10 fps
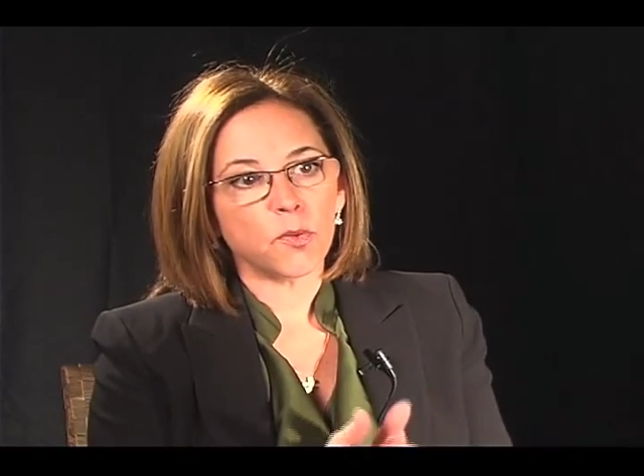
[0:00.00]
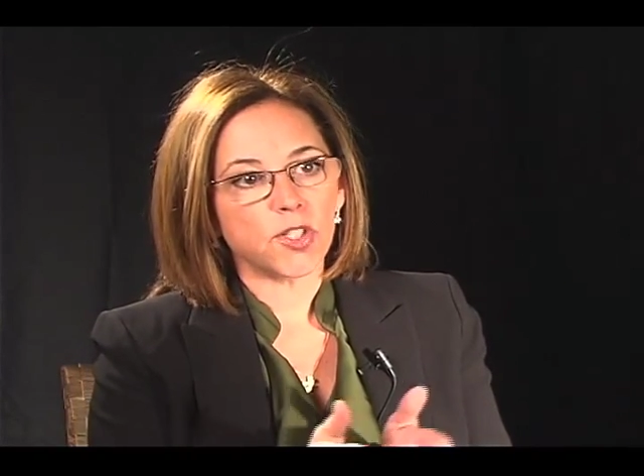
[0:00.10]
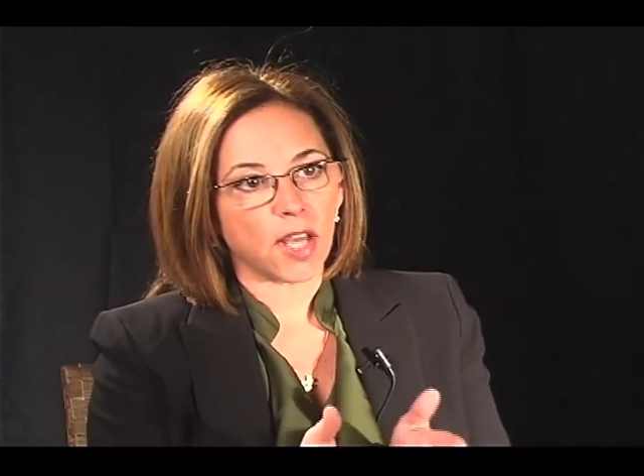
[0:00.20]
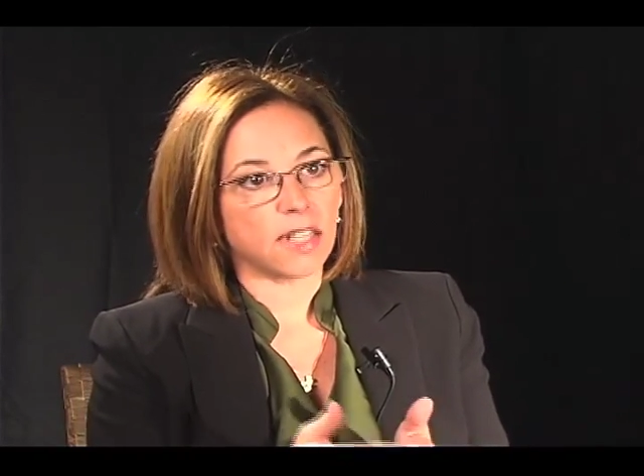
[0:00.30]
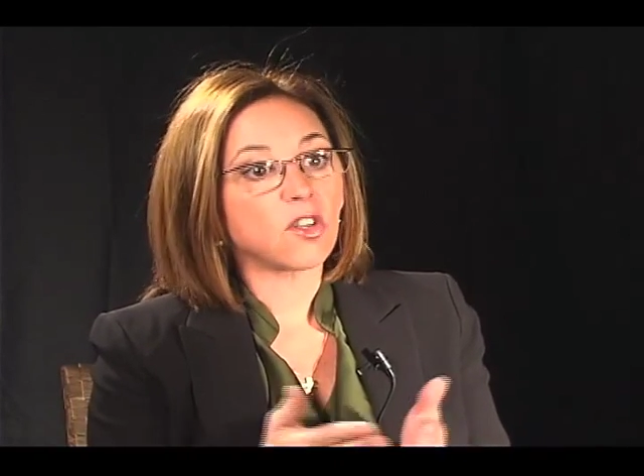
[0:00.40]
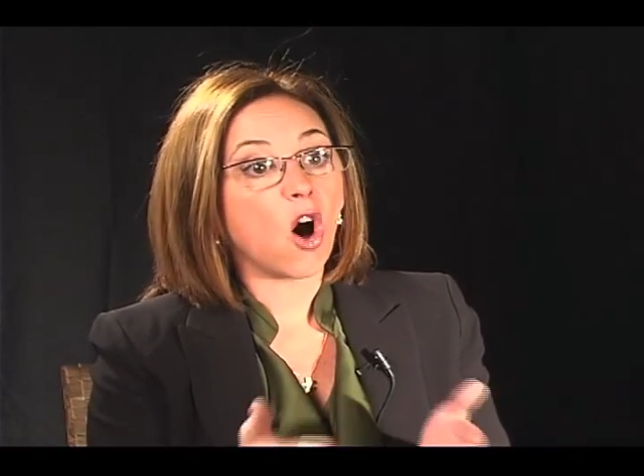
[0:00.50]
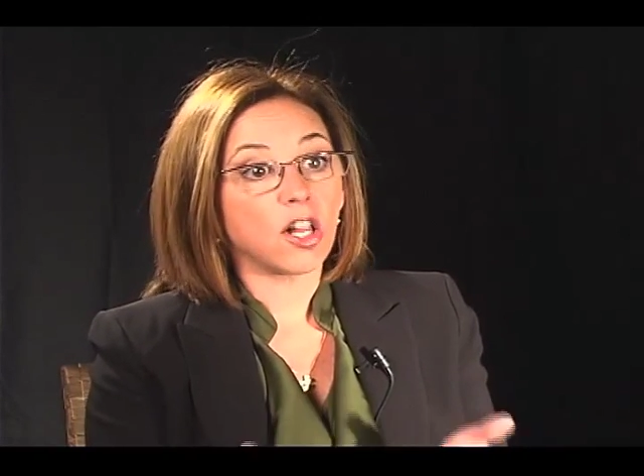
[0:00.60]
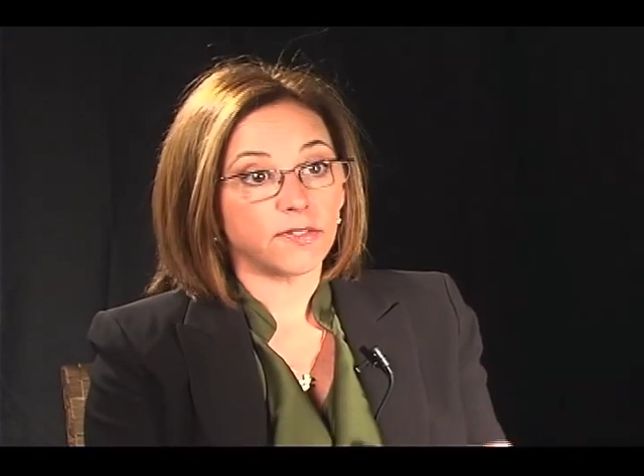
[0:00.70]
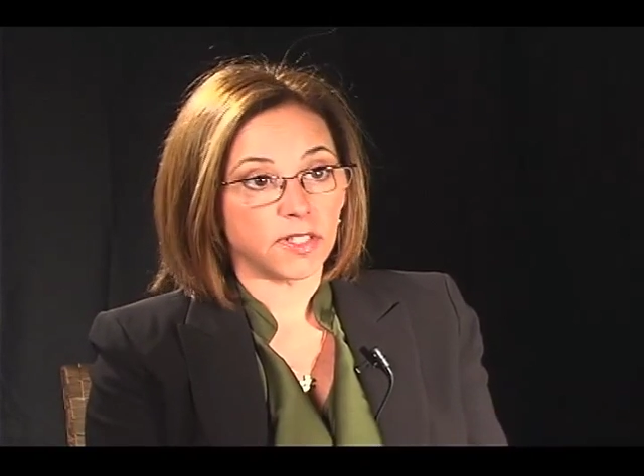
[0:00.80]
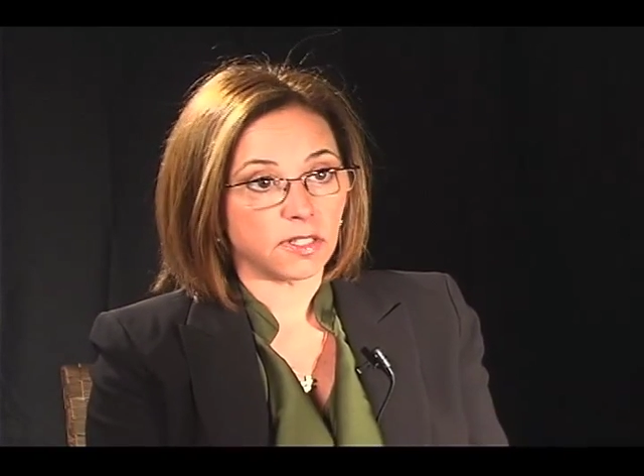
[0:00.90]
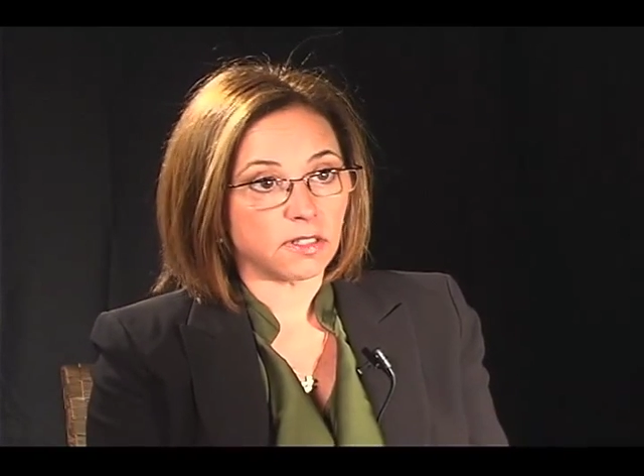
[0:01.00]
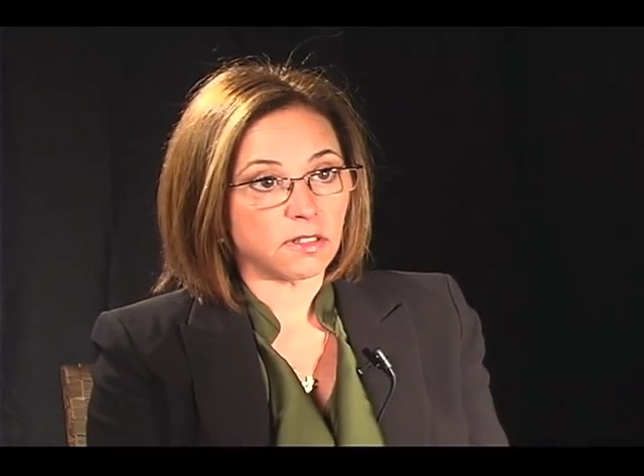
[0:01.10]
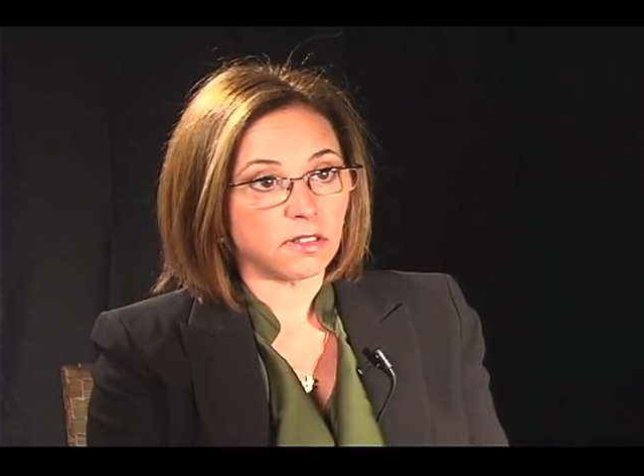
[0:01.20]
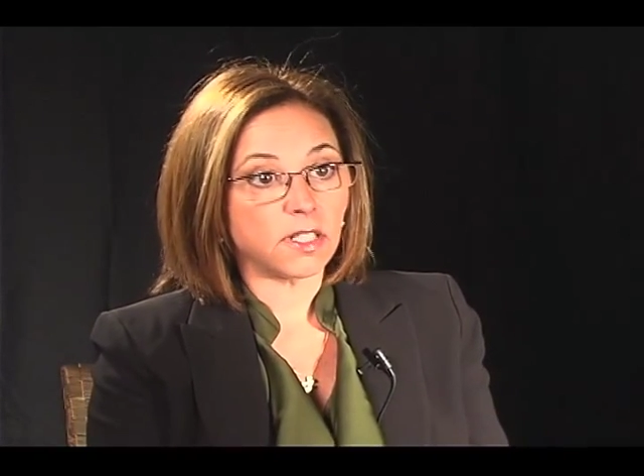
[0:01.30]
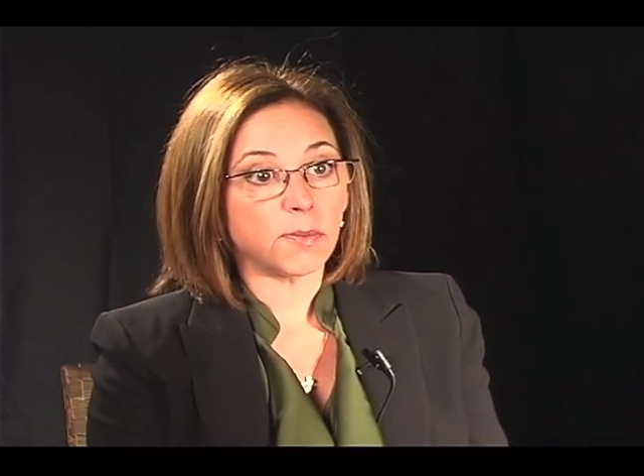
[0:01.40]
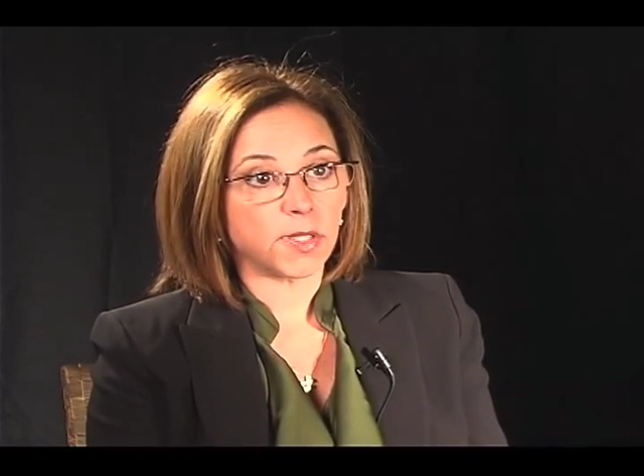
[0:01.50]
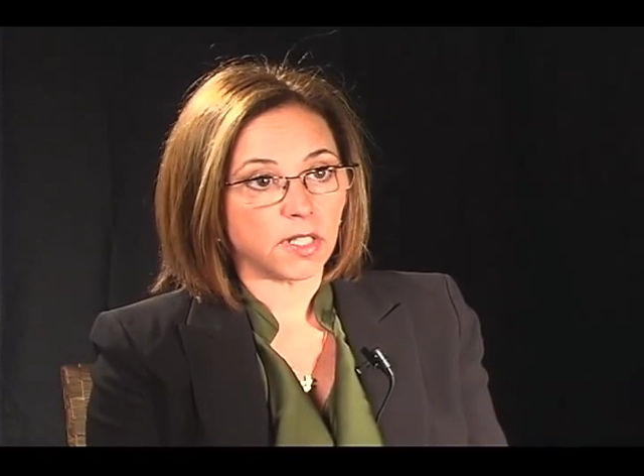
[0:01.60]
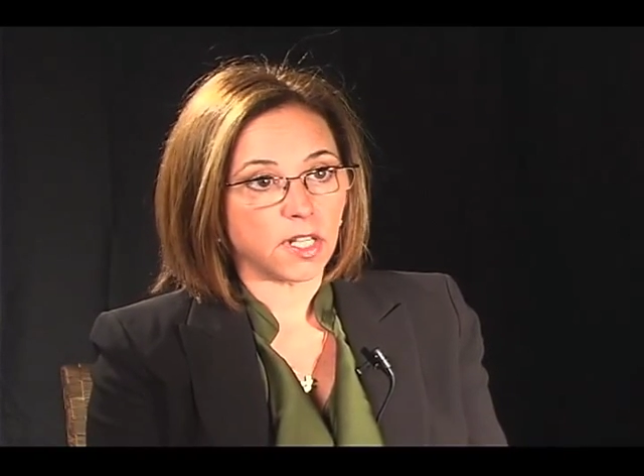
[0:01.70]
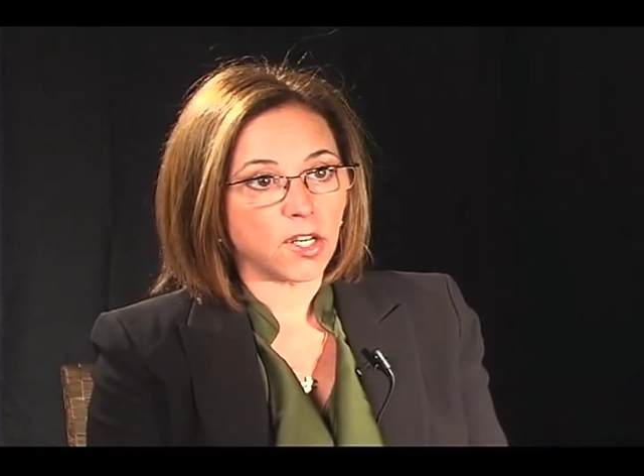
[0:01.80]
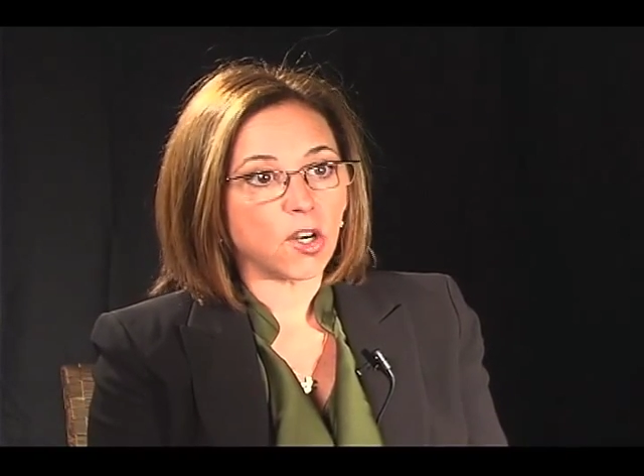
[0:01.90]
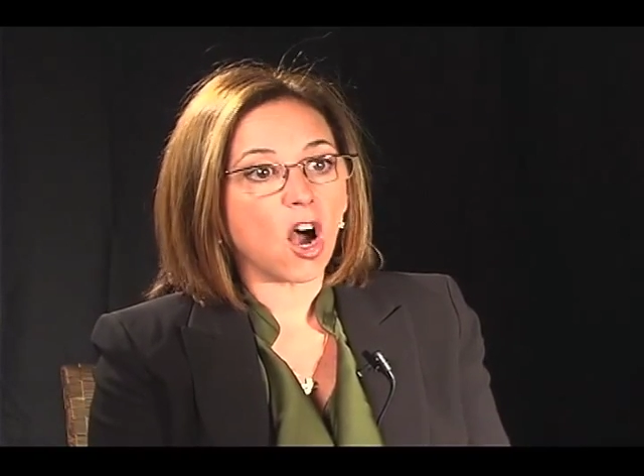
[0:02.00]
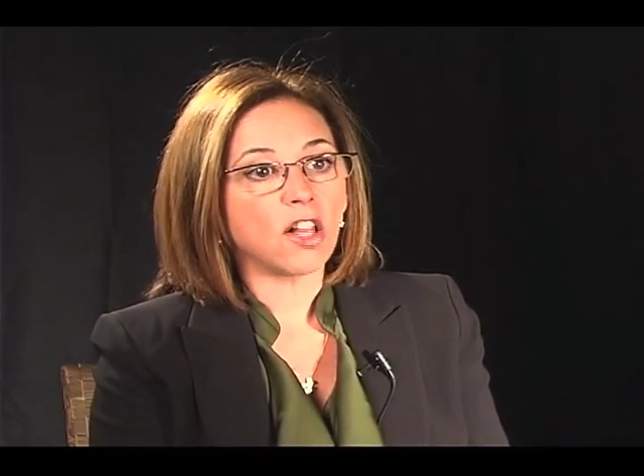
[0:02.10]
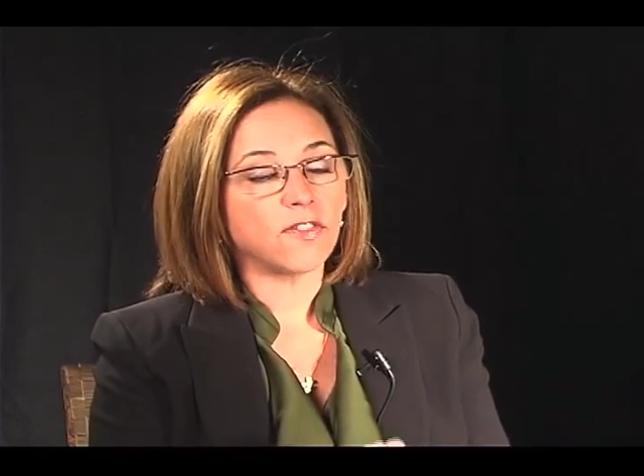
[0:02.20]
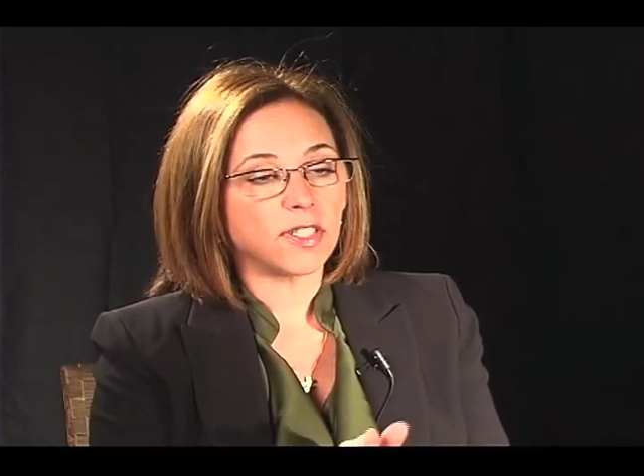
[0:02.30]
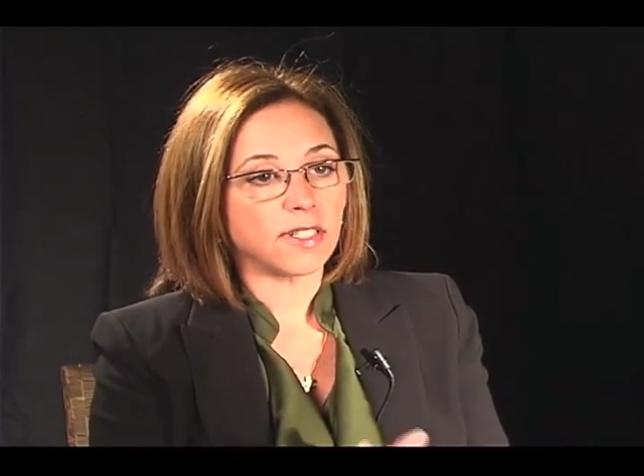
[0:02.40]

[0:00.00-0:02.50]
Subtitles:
which has all of these tips in there, all of this